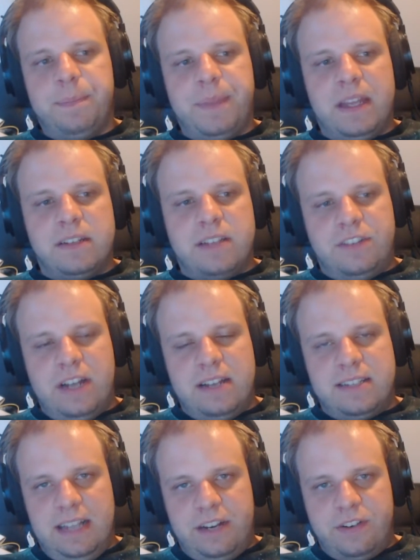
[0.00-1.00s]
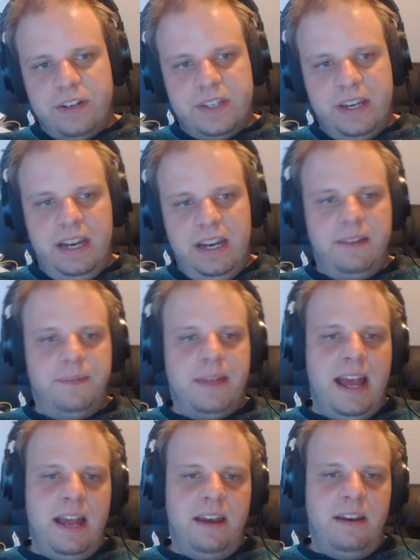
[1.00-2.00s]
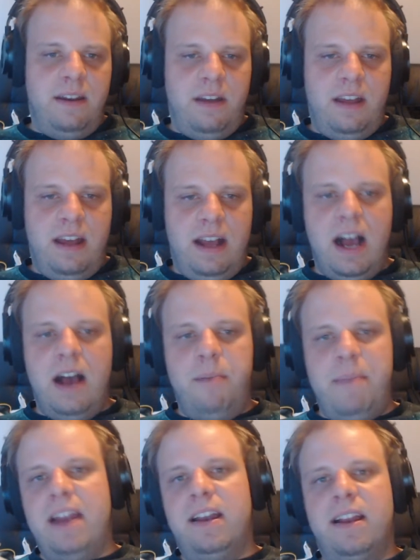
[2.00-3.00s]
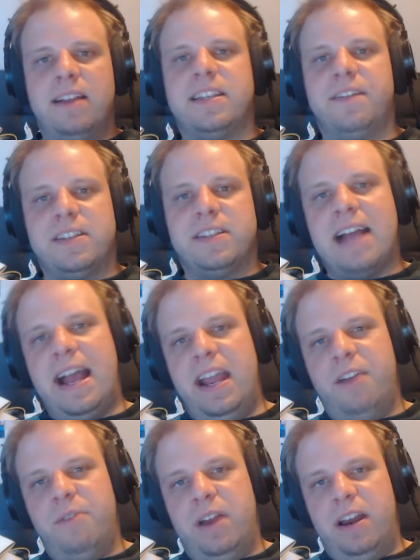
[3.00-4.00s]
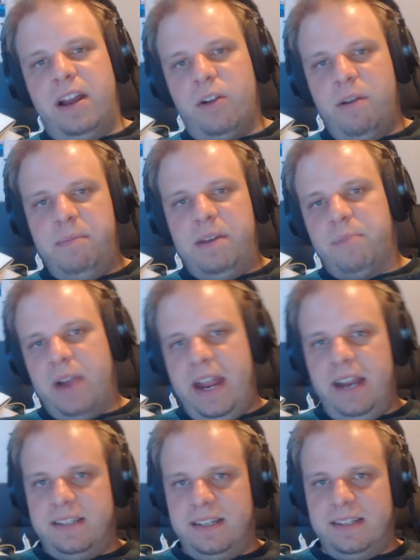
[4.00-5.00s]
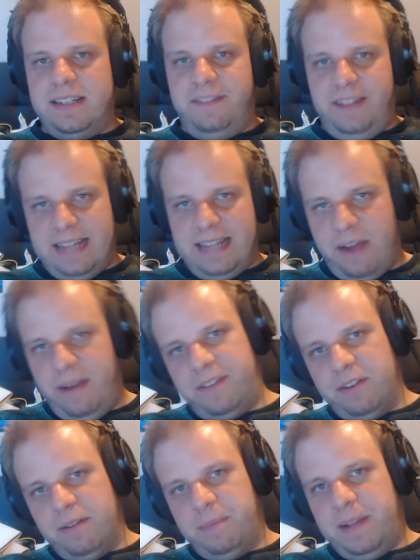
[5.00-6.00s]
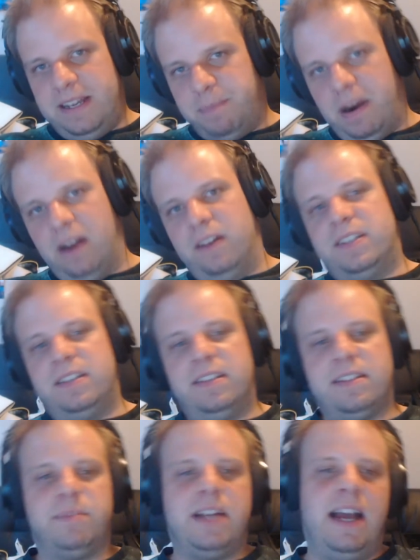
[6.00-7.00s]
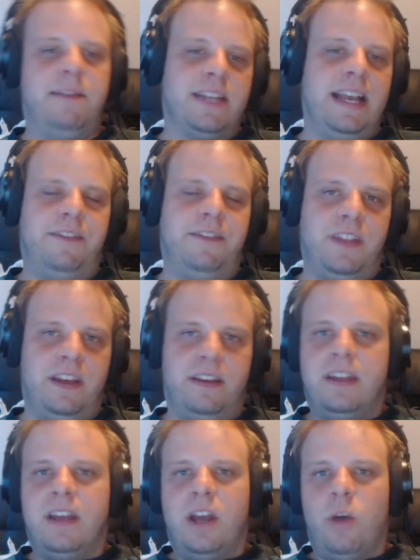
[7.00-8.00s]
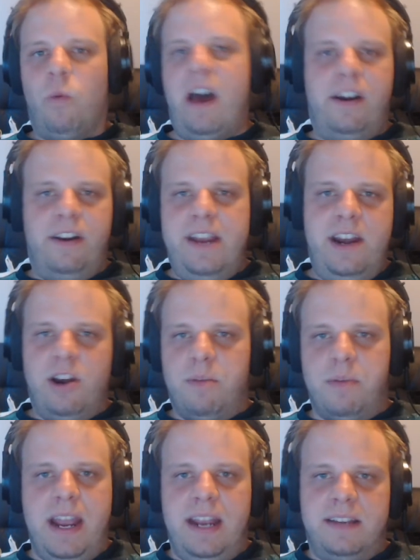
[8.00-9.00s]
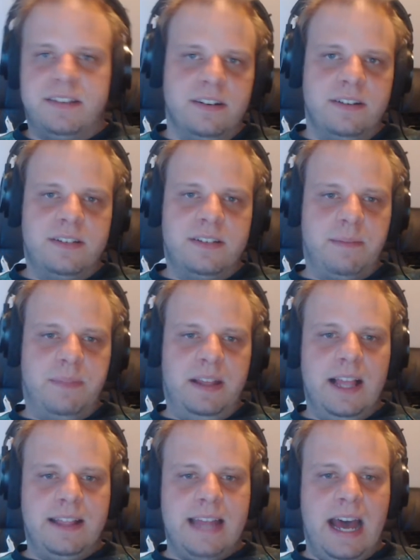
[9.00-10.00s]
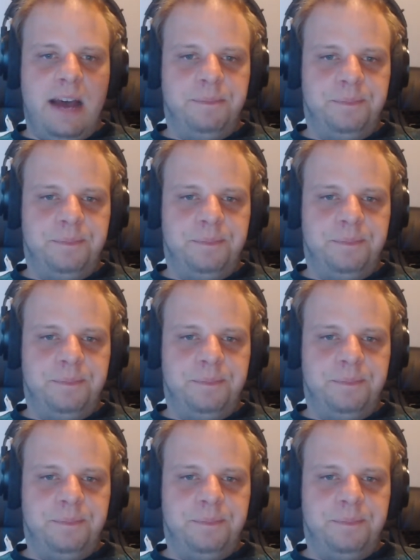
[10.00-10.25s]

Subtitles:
such as electricity and maintenance of the site when equipment breaks and stuff like that. We have to replace parts sometimes, like if the water heater breaks or something like that.